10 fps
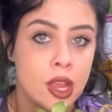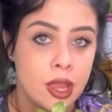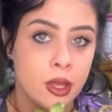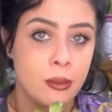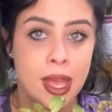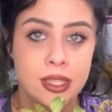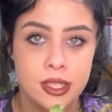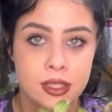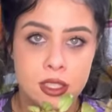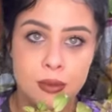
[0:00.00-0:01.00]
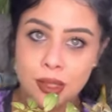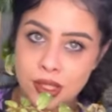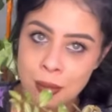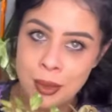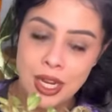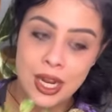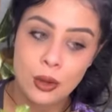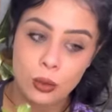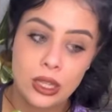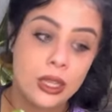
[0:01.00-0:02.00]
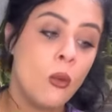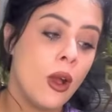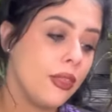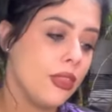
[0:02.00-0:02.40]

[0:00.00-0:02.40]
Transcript: hanging baskets to put them in. And I really want